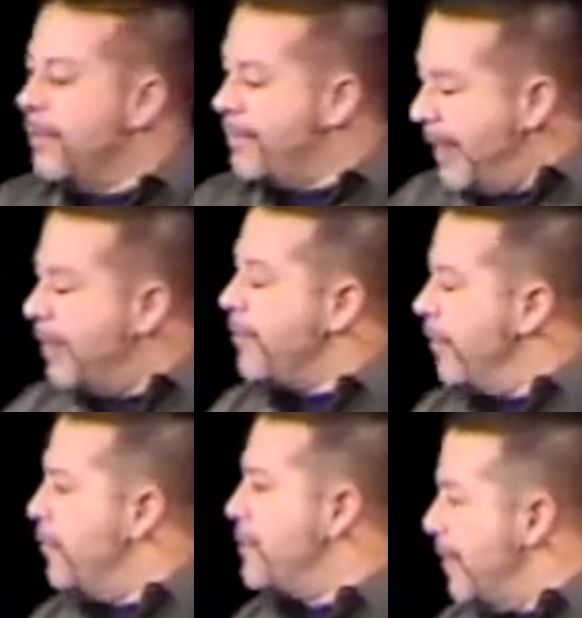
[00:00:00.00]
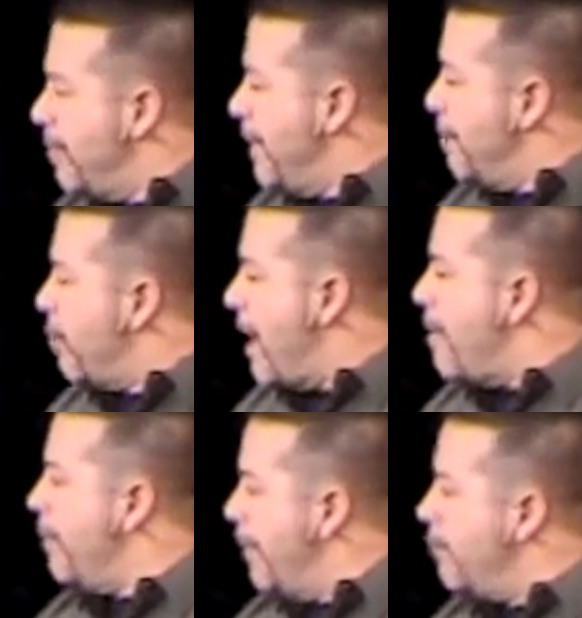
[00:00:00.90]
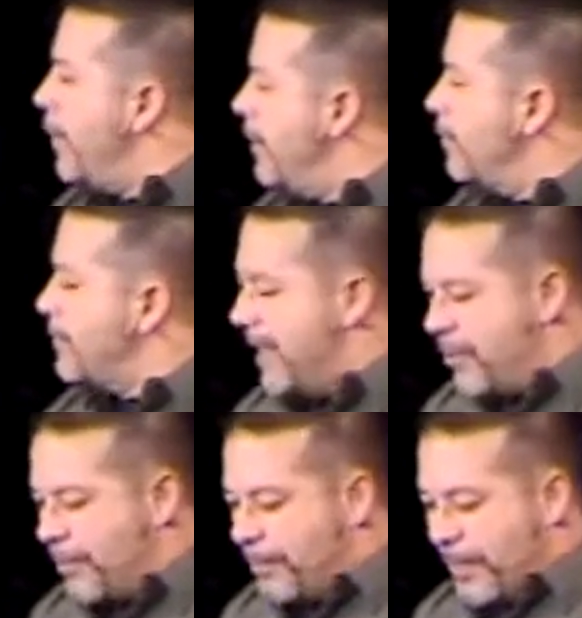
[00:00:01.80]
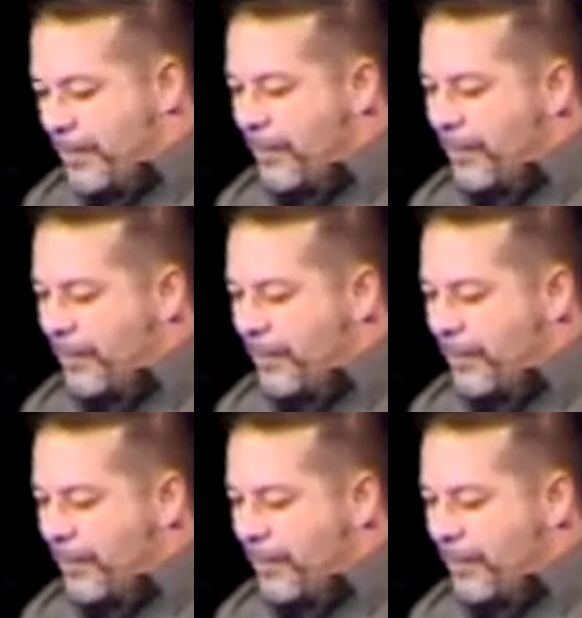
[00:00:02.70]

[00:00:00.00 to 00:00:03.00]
Failure, though, is going to be a problem if we don't teach them that they're